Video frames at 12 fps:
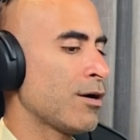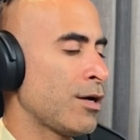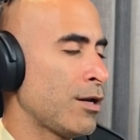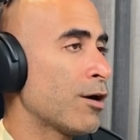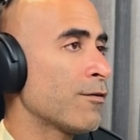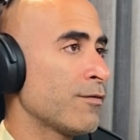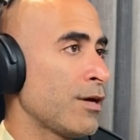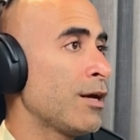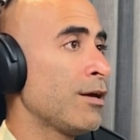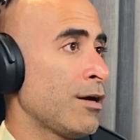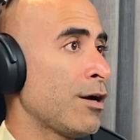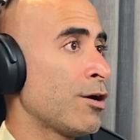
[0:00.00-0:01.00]
in our
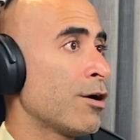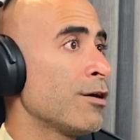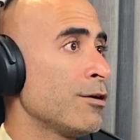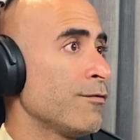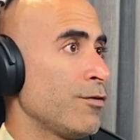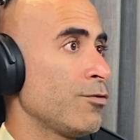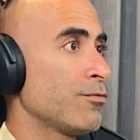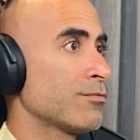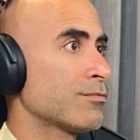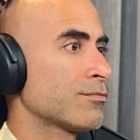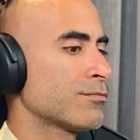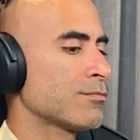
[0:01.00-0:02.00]
in our interview,
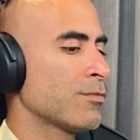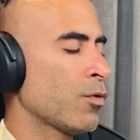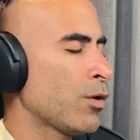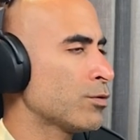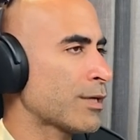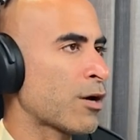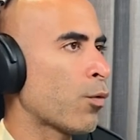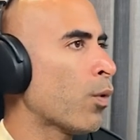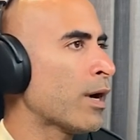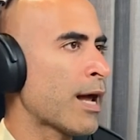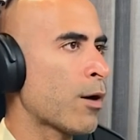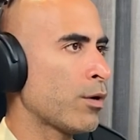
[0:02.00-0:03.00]
it was like a
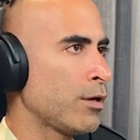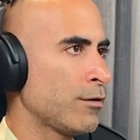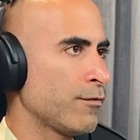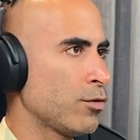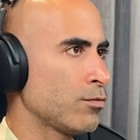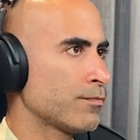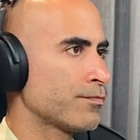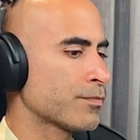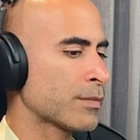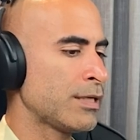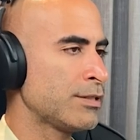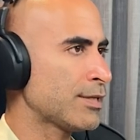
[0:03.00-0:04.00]
one hour interview.
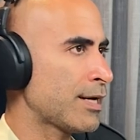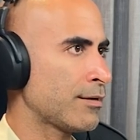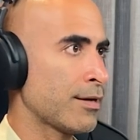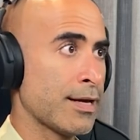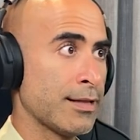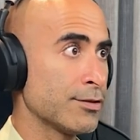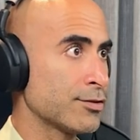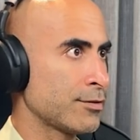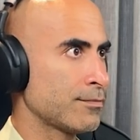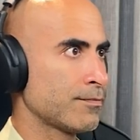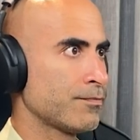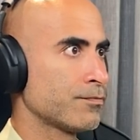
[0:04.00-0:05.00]
He said, "Hey, listen,
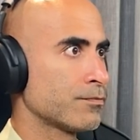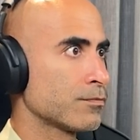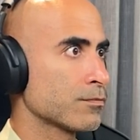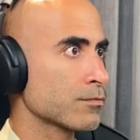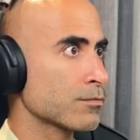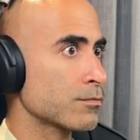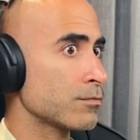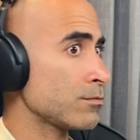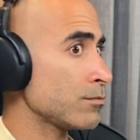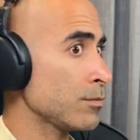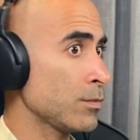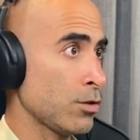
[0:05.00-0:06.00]

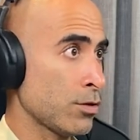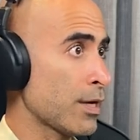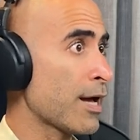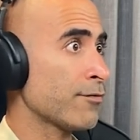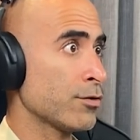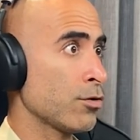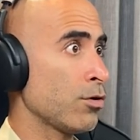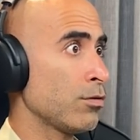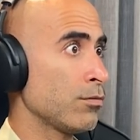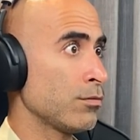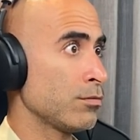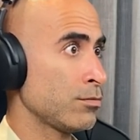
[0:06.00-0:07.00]
you're gonna have to
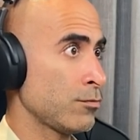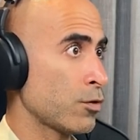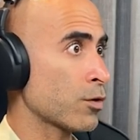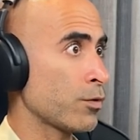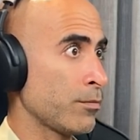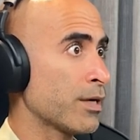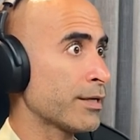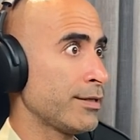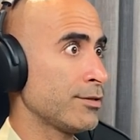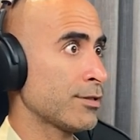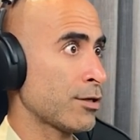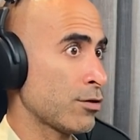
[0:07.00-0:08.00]
go work with
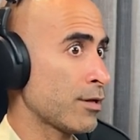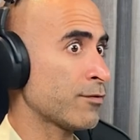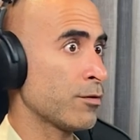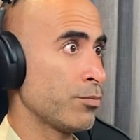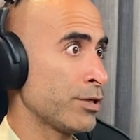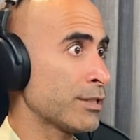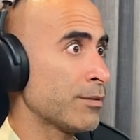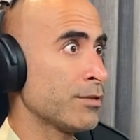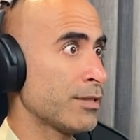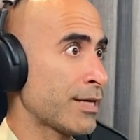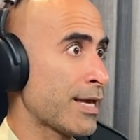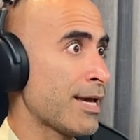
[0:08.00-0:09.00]
monkeys. Like you're gonna have to bring them to
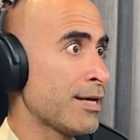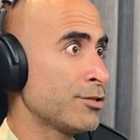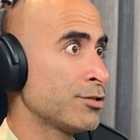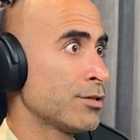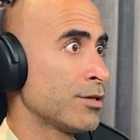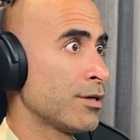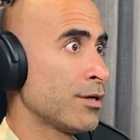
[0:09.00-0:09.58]
the cage.